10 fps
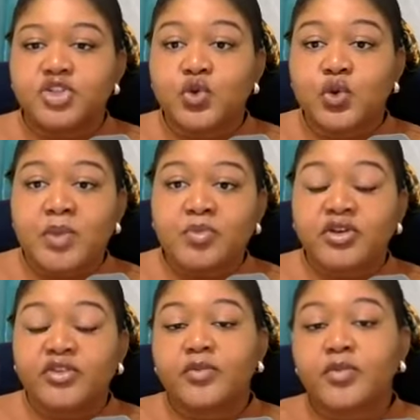Do you
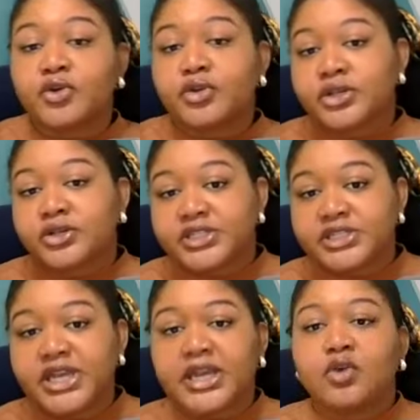remember it from earlier
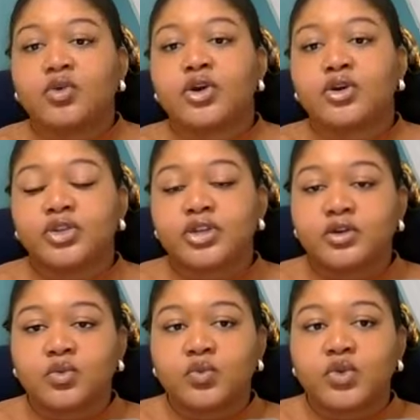today or
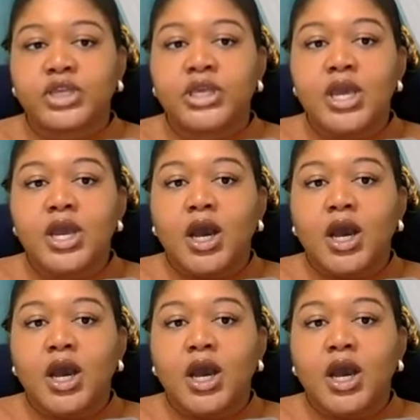earlier when we